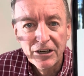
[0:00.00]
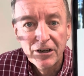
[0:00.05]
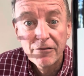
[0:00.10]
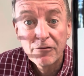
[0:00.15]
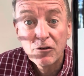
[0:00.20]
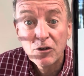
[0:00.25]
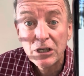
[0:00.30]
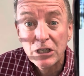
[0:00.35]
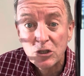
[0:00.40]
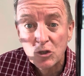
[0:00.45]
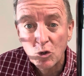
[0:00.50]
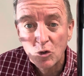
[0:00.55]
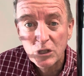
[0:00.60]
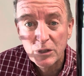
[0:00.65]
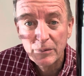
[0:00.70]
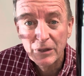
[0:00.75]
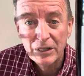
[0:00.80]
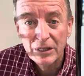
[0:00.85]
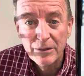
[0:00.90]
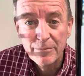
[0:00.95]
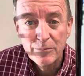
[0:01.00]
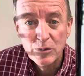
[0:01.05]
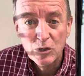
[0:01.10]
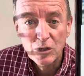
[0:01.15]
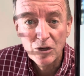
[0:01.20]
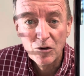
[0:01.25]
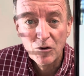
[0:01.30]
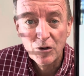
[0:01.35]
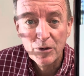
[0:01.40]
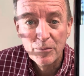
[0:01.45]
And I've already talked about the
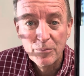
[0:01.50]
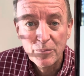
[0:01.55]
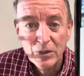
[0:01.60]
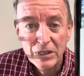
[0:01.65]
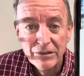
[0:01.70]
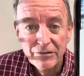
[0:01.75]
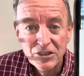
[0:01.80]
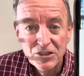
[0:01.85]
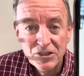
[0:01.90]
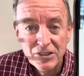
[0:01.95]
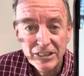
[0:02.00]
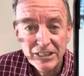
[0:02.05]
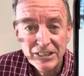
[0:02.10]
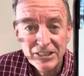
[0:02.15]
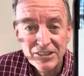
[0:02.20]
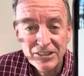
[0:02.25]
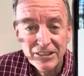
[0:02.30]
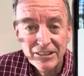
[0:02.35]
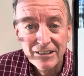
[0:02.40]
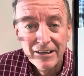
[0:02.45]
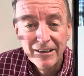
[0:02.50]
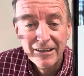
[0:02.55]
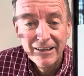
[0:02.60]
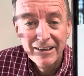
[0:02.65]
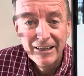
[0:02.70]
Merlot in a previous tasting.